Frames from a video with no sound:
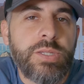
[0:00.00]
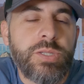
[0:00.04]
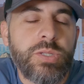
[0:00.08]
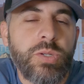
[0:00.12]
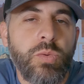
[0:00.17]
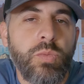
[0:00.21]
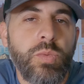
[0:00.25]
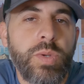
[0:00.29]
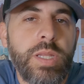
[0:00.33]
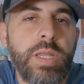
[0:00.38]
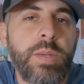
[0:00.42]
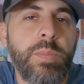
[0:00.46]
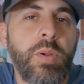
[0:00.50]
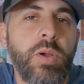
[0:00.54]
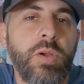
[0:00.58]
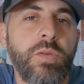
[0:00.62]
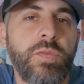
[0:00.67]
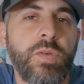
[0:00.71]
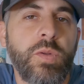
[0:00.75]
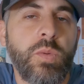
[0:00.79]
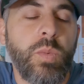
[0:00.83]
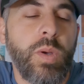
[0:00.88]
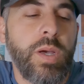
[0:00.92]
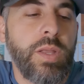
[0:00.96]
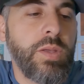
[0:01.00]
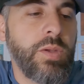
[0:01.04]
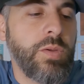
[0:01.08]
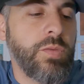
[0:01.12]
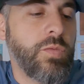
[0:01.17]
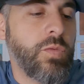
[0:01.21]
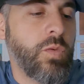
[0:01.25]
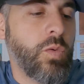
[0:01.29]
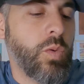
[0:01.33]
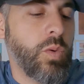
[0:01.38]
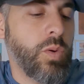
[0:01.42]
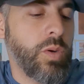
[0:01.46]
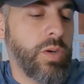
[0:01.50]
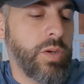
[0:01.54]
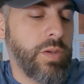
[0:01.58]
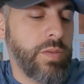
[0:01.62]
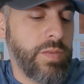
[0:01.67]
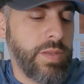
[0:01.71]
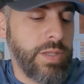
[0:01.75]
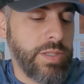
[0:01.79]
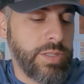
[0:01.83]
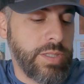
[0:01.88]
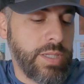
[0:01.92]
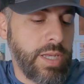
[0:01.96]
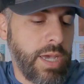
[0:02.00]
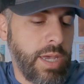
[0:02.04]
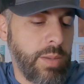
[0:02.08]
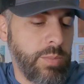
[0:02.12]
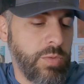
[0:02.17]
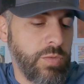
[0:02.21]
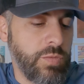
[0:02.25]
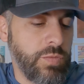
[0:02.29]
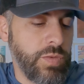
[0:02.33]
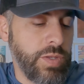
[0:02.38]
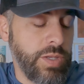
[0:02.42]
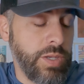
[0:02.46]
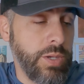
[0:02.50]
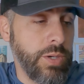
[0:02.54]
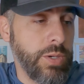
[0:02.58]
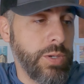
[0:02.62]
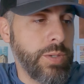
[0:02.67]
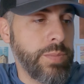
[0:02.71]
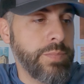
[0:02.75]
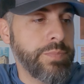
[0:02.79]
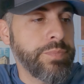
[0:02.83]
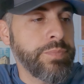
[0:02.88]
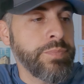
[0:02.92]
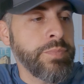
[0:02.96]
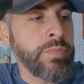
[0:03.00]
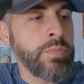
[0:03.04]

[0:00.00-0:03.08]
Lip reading: So really perfect weather for this time of year.